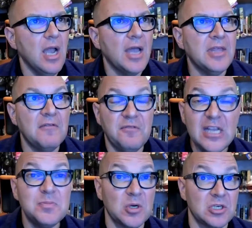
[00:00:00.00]
And then
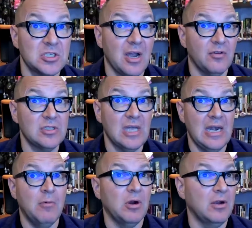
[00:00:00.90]
Facebook discovers that
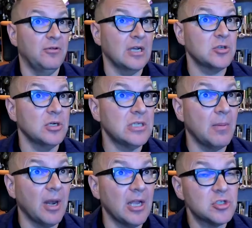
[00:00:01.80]
network effects are a
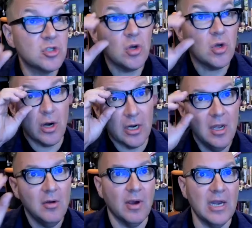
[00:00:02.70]
double-edged sword,
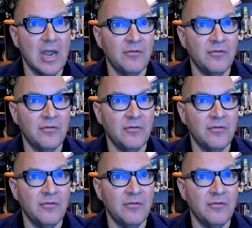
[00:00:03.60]
right?